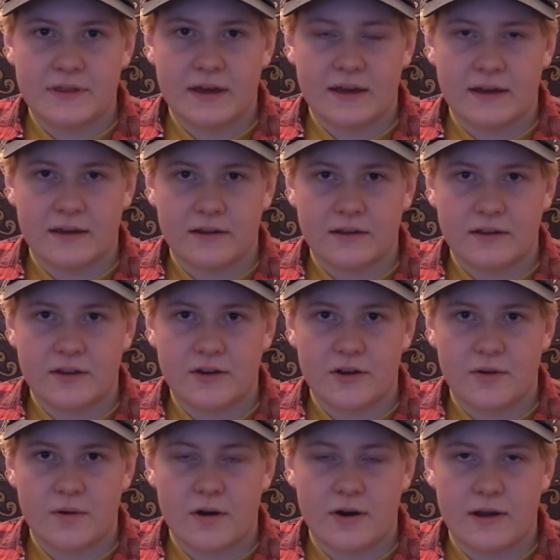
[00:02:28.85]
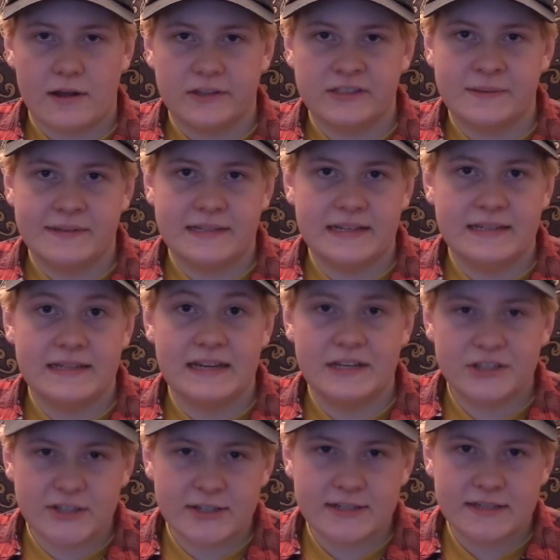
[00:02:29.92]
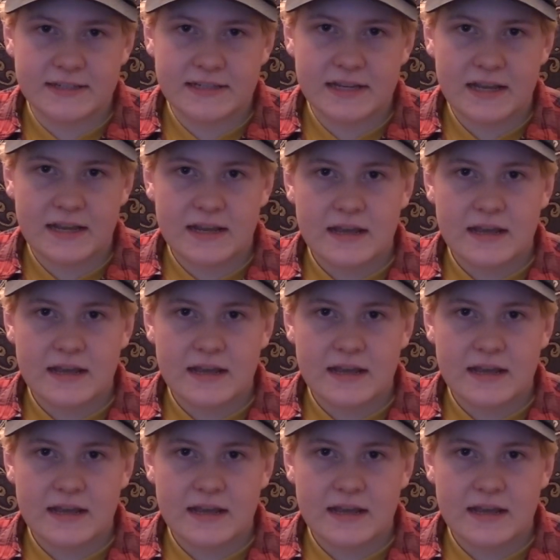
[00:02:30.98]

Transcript: our LGBT teachers.